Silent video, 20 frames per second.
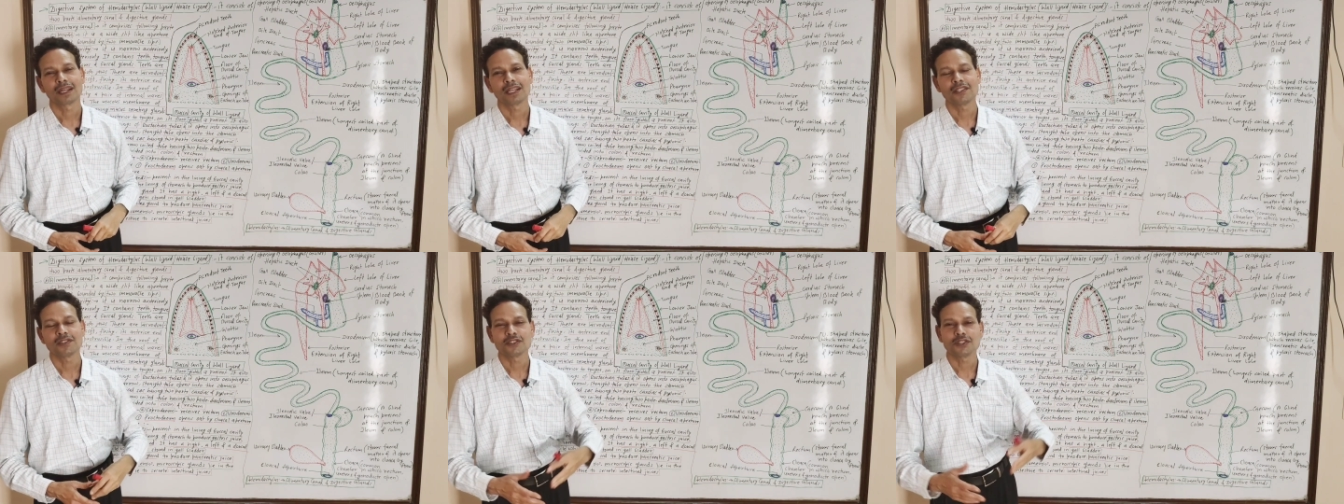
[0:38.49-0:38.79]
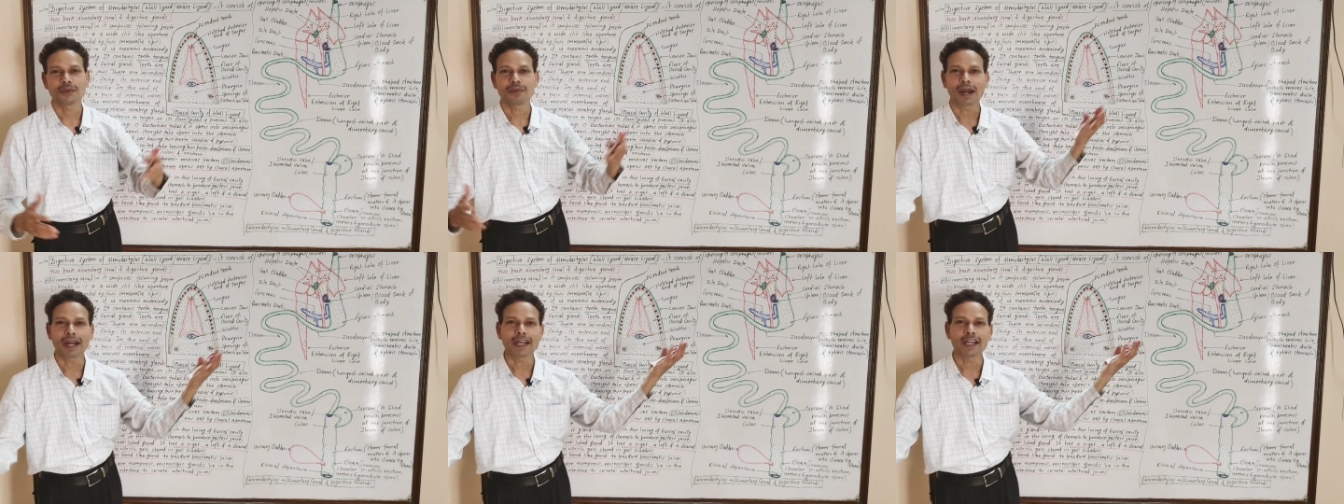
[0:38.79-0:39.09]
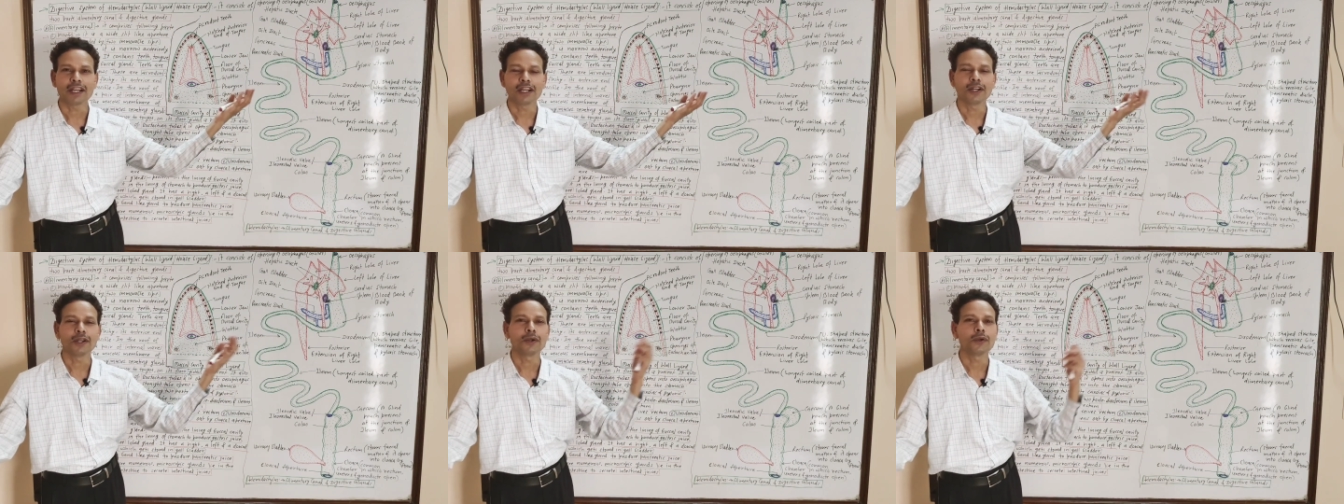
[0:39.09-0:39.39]
is
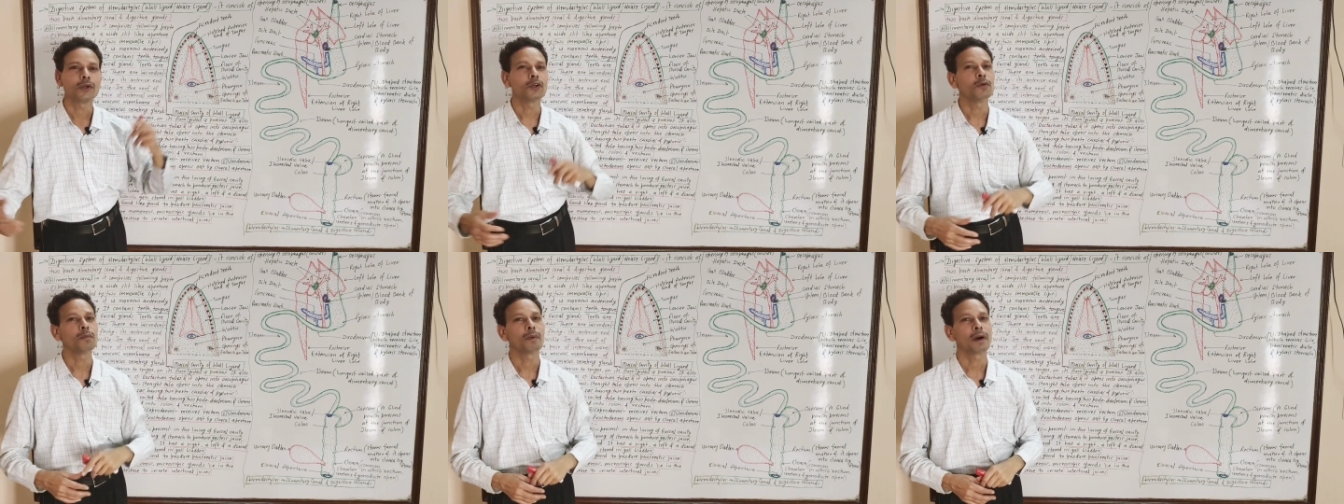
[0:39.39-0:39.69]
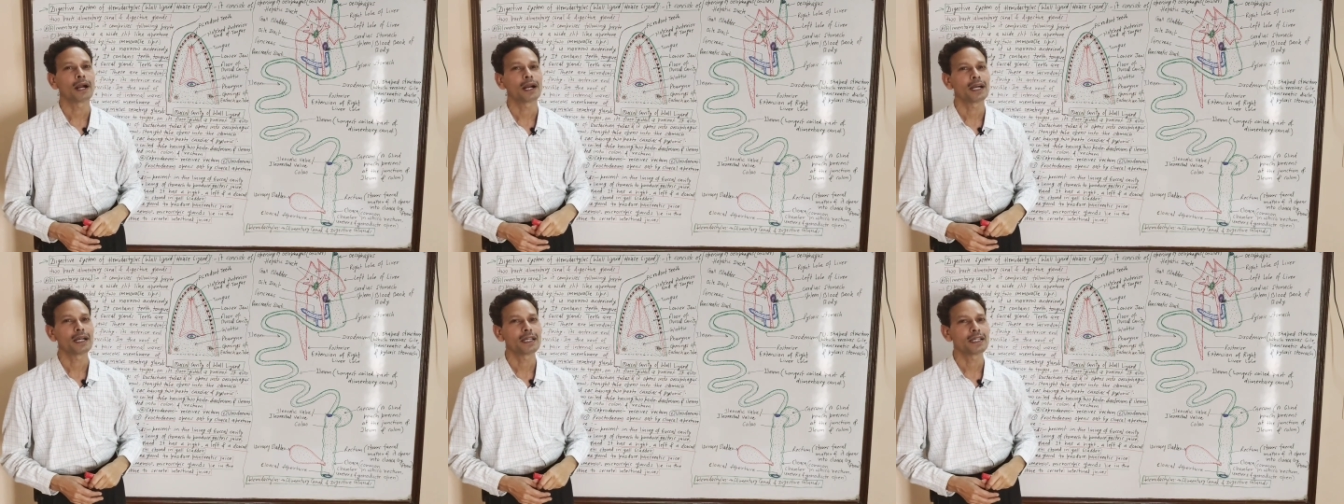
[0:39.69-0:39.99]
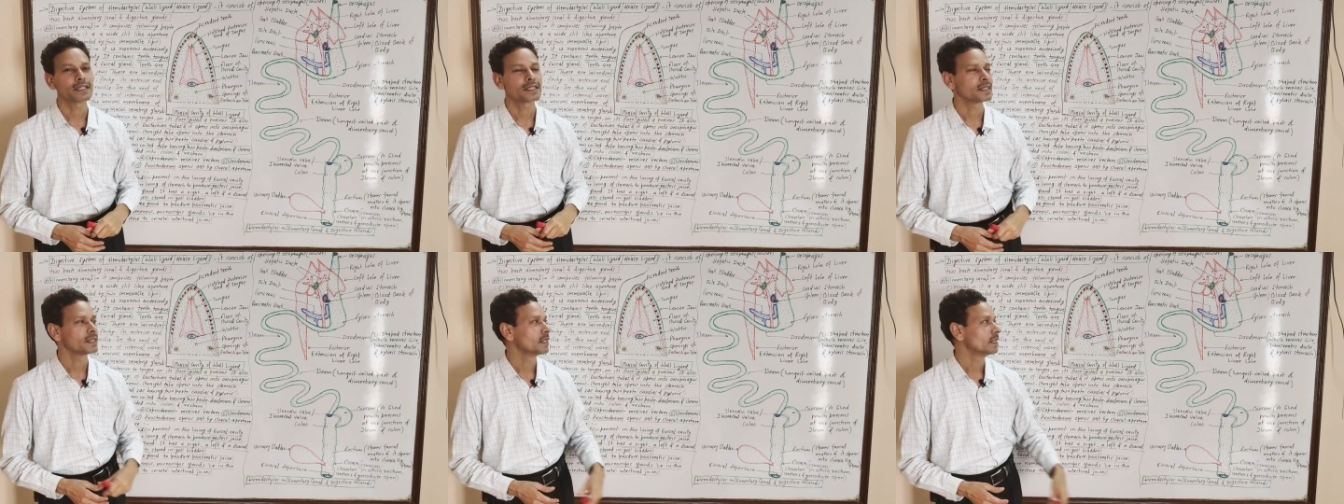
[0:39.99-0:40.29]
divided into two
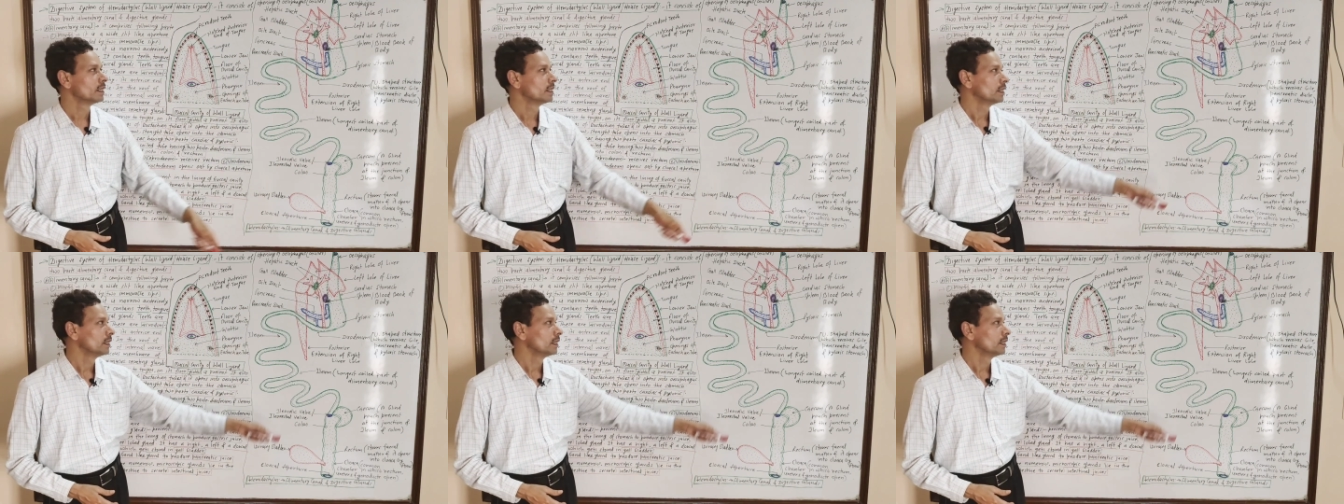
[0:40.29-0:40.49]
parts,